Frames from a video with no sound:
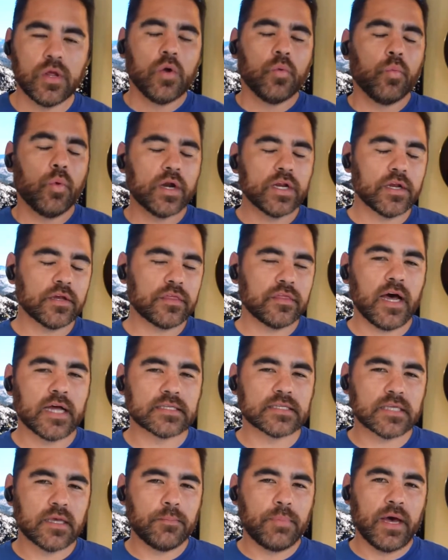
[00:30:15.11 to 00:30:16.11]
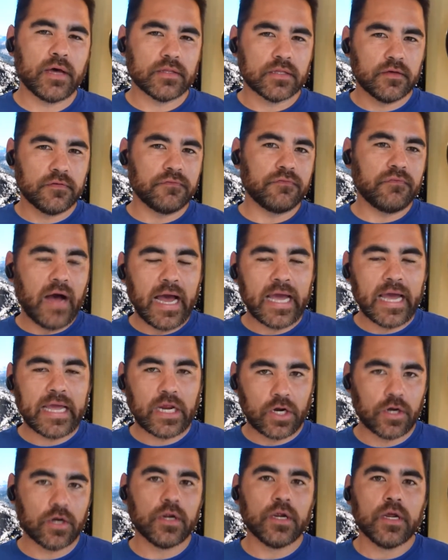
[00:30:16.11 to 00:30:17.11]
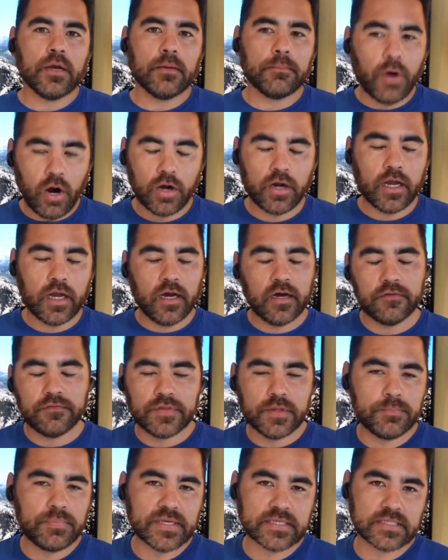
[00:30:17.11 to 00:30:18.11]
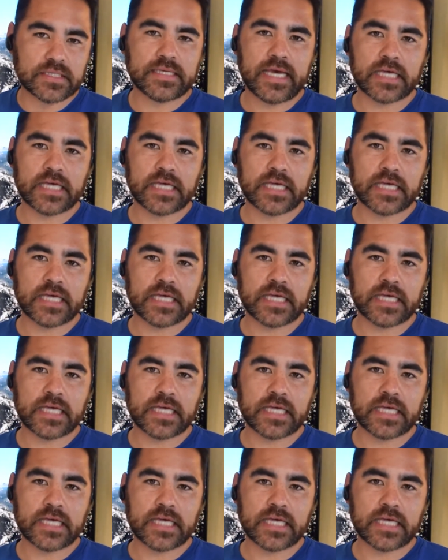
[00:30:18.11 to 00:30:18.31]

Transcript: What are your thoughts about the fire part of the business